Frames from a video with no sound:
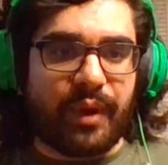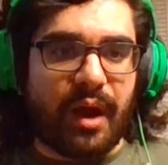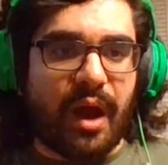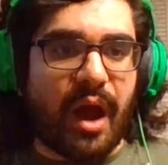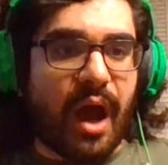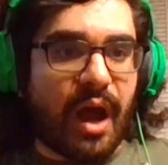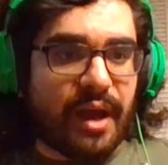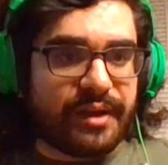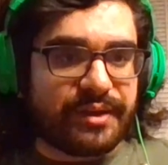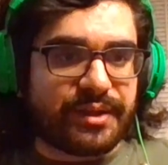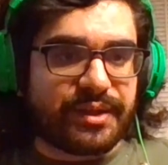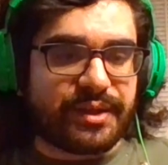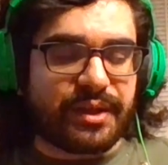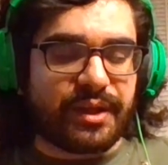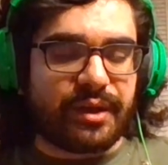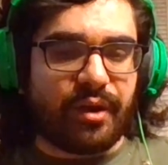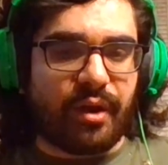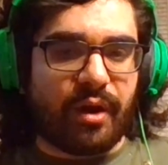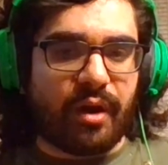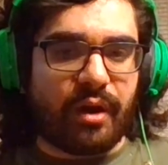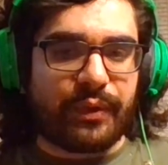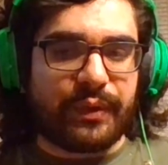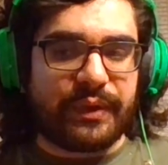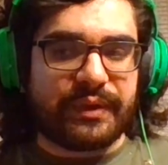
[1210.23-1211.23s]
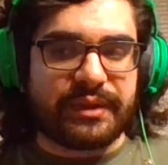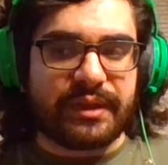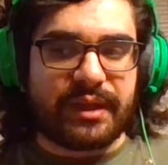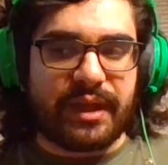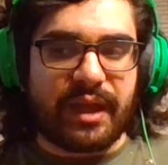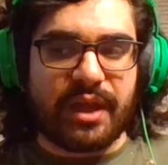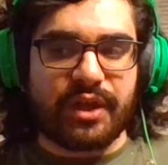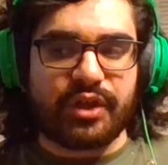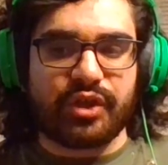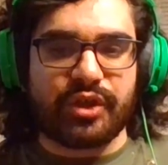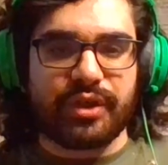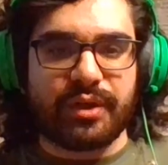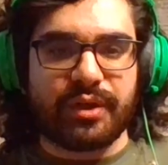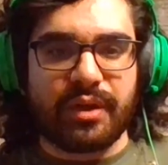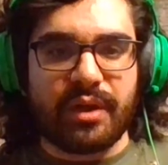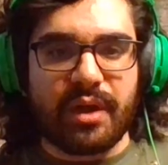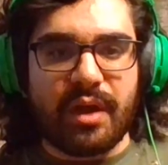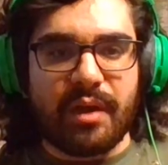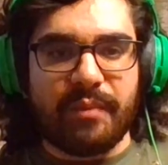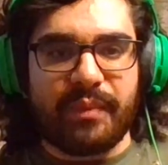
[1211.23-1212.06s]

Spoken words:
us in our authentication,